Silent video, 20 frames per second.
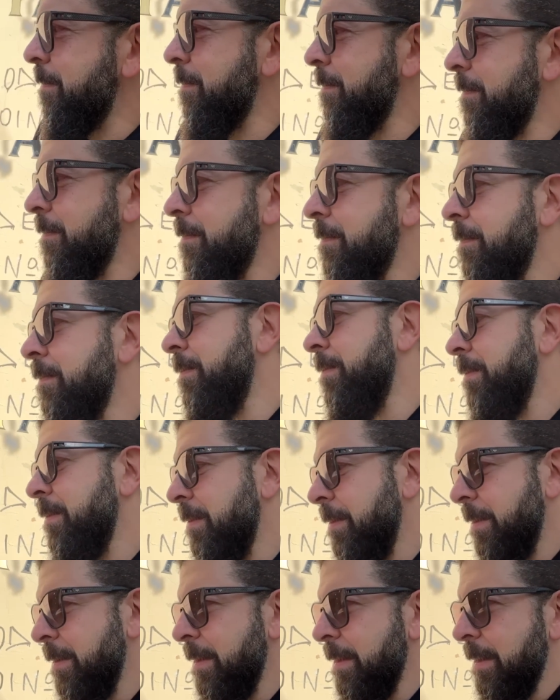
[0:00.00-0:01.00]

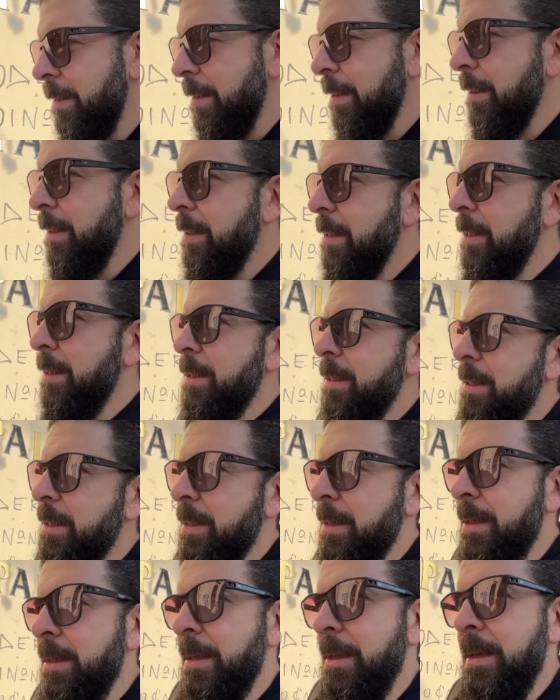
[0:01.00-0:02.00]

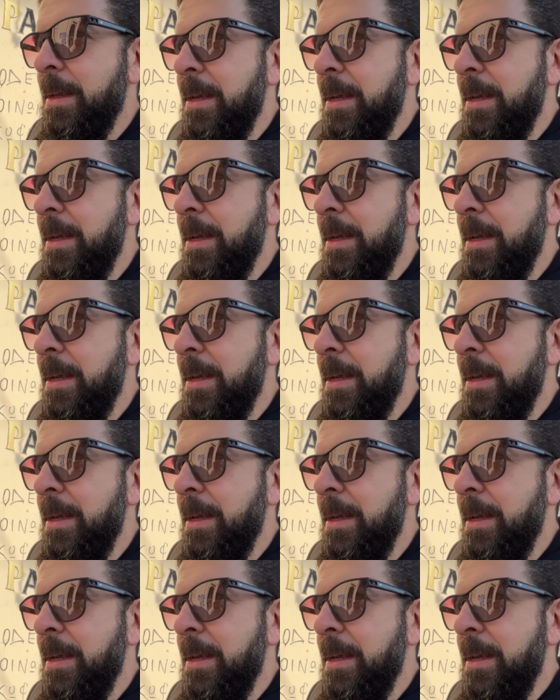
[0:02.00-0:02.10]
[no speech]